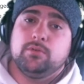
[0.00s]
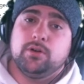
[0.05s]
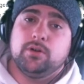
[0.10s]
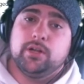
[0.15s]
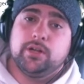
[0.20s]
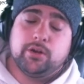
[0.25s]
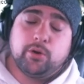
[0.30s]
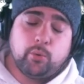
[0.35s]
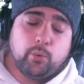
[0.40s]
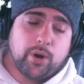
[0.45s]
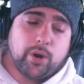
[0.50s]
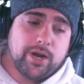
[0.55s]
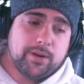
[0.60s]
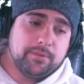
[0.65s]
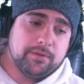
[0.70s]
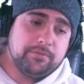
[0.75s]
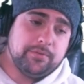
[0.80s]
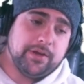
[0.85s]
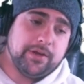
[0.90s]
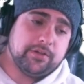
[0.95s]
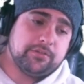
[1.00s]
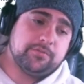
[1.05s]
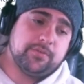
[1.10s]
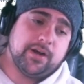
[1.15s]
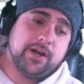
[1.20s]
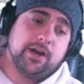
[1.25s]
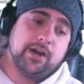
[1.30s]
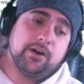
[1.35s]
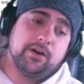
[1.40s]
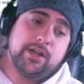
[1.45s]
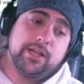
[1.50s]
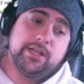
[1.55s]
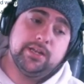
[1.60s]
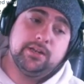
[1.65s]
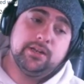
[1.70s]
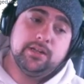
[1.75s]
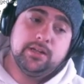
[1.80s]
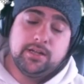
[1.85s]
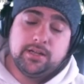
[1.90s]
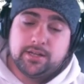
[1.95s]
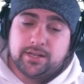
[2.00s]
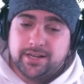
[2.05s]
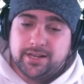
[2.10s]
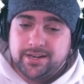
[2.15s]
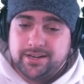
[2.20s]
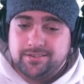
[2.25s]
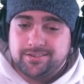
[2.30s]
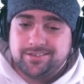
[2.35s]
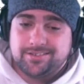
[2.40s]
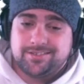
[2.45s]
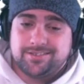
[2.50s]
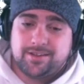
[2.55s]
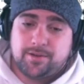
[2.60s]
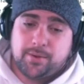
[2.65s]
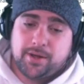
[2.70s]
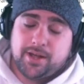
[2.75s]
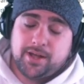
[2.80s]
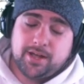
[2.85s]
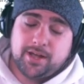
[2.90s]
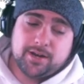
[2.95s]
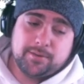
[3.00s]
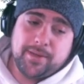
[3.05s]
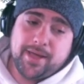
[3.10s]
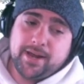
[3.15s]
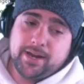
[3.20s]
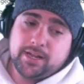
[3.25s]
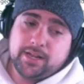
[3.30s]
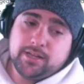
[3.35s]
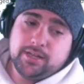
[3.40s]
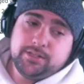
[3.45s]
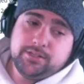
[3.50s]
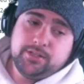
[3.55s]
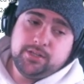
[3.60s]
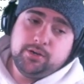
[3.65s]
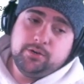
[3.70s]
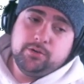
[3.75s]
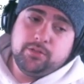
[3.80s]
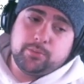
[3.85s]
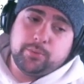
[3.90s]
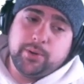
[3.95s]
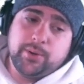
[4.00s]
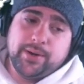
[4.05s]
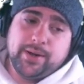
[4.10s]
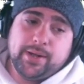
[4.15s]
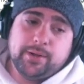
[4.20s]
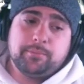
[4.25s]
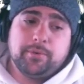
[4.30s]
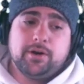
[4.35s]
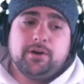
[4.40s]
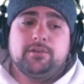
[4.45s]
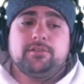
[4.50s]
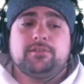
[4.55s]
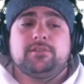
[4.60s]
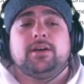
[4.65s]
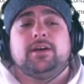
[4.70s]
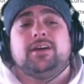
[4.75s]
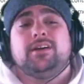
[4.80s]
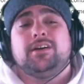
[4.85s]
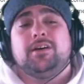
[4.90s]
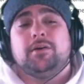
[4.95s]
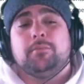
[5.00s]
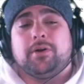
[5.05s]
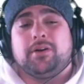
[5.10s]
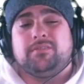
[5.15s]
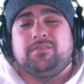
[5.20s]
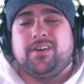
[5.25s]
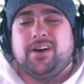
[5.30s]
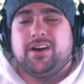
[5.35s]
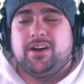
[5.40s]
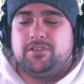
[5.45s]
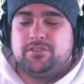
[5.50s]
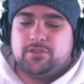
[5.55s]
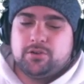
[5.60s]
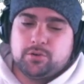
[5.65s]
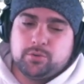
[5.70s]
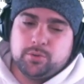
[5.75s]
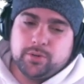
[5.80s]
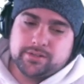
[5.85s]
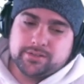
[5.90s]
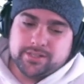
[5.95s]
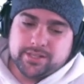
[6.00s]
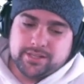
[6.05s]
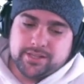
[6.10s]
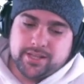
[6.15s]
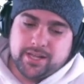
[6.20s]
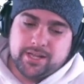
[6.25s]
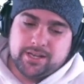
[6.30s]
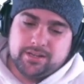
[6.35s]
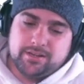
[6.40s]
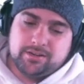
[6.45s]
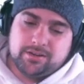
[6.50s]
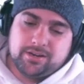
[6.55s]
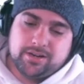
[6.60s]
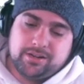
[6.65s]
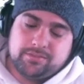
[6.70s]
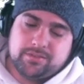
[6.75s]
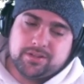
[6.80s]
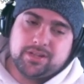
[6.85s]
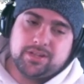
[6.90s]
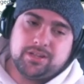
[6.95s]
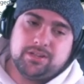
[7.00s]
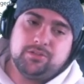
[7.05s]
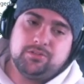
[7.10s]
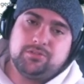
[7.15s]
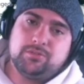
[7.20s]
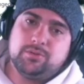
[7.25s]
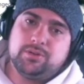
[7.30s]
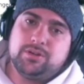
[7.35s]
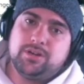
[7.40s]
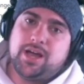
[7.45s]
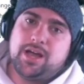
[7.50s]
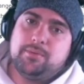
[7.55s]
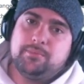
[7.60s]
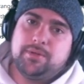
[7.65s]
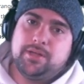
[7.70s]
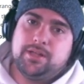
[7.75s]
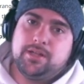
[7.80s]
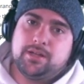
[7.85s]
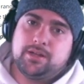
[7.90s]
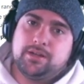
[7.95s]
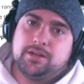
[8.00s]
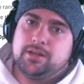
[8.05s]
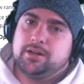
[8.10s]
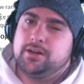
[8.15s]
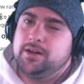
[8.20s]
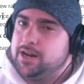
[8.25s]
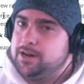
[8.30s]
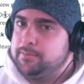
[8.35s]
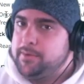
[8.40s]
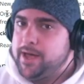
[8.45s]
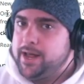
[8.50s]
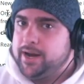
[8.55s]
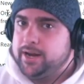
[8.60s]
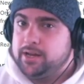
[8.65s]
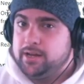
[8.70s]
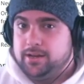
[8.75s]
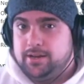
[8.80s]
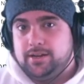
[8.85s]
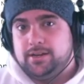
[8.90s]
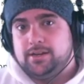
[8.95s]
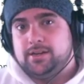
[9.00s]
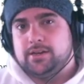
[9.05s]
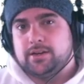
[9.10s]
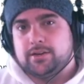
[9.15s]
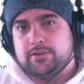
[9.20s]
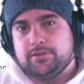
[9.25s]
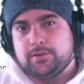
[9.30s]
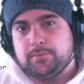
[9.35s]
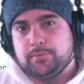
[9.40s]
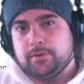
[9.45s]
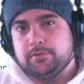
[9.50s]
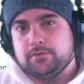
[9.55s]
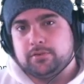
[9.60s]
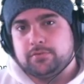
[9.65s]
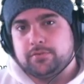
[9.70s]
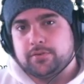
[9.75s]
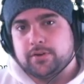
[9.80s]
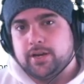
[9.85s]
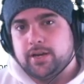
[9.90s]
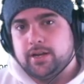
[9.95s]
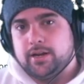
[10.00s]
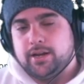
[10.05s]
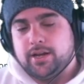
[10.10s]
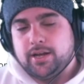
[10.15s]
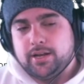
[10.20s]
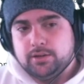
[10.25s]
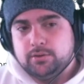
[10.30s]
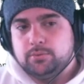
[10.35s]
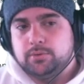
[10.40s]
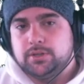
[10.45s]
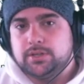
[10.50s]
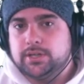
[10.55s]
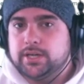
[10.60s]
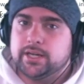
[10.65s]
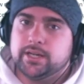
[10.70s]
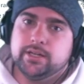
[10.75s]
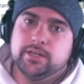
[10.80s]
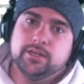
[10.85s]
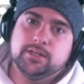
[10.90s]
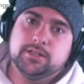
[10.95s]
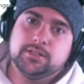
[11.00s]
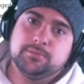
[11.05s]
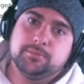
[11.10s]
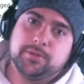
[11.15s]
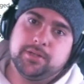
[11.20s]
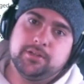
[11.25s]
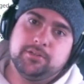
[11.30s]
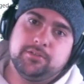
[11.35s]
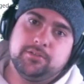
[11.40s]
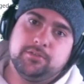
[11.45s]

incredibly fast fire rate. It is a semi-automatic gun though, 3-round burst, but it fires so quickly that you're gonna have to get used to it not being an automatic, because sometimes you'll forget and you will get killed because